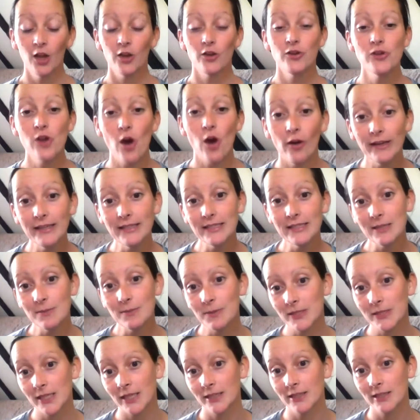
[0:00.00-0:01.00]

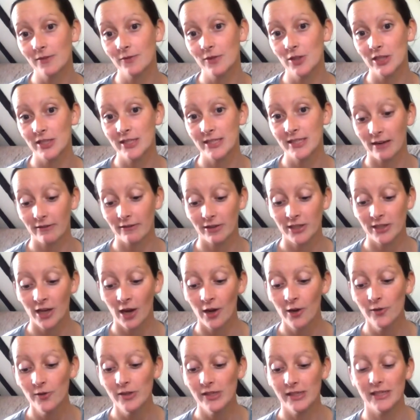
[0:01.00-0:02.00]
90% of your
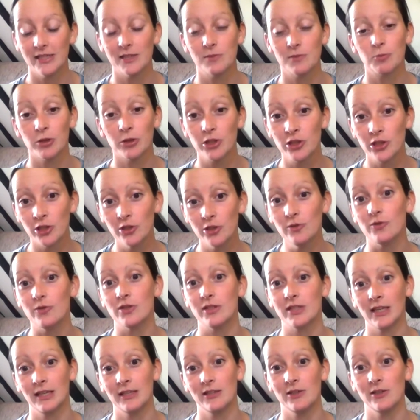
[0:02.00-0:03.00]
serotonin is
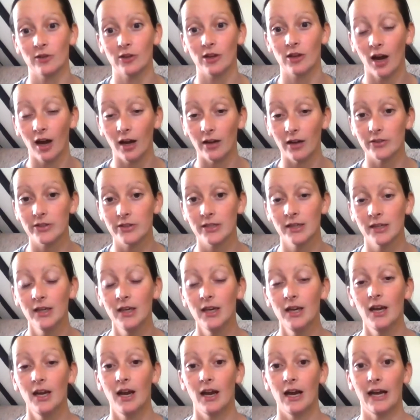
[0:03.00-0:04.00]
produced in your gut,
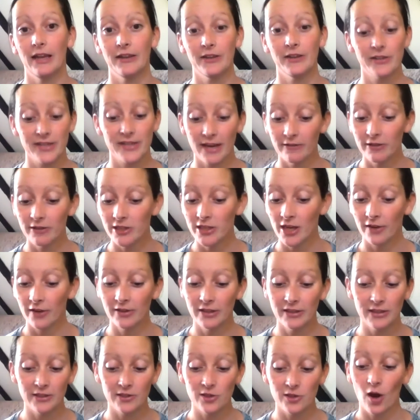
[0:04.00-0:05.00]
and
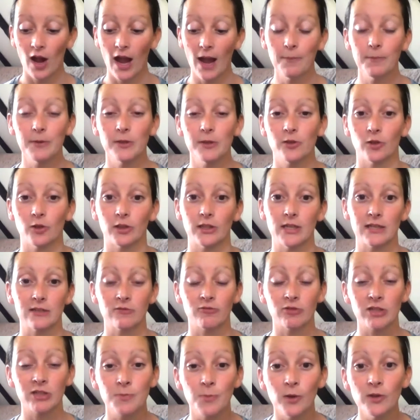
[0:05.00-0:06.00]
serotonin is your happy drug.
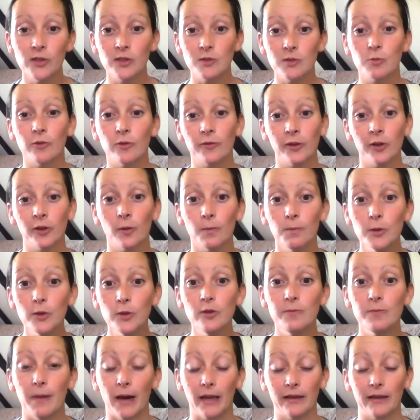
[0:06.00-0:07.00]
It's responsible for your
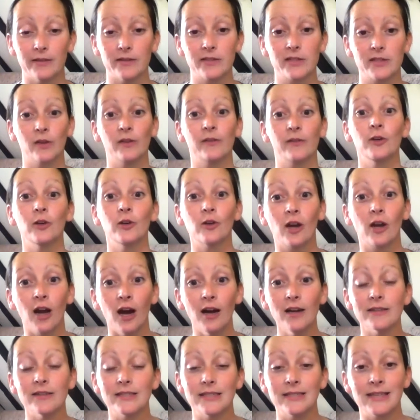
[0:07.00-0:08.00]
mood balance. So if your
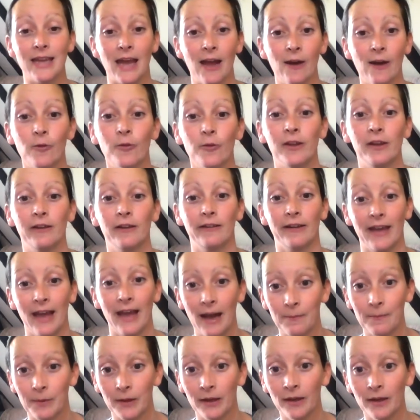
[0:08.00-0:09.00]
gut is healthier and
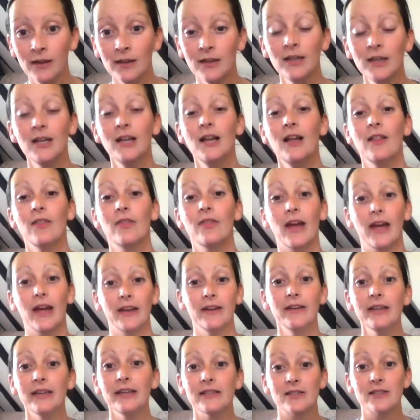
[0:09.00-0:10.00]
happier,
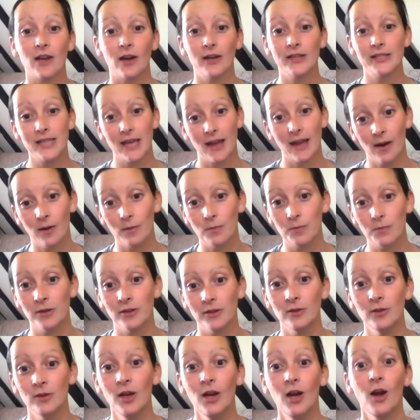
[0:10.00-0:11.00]
then it's going to help
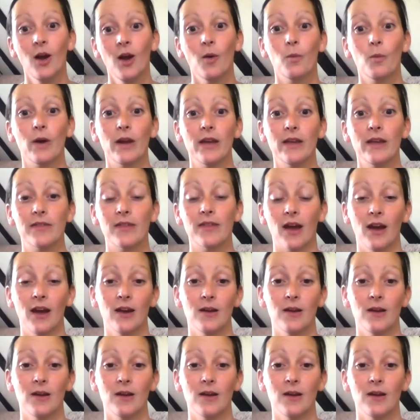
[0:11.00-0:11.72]
you with